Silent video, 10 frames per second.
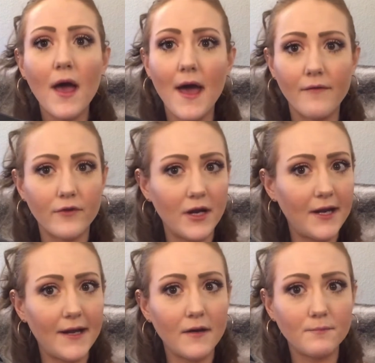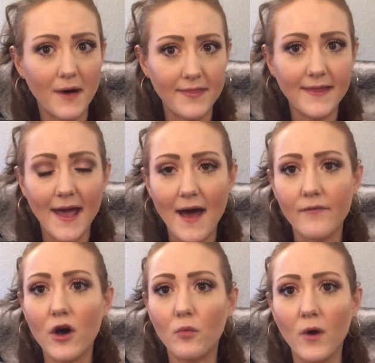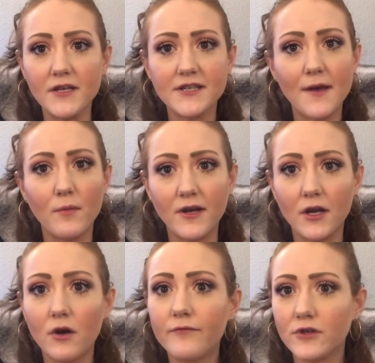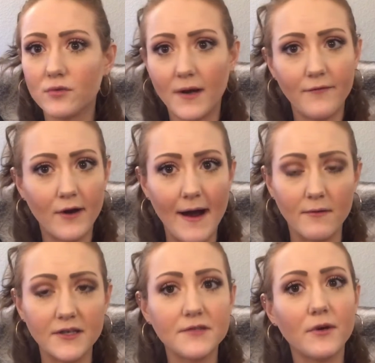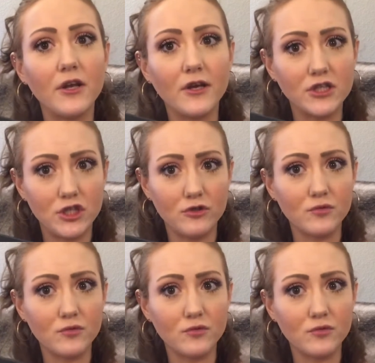Every month they have a 1-day window for 24 hours where you could choose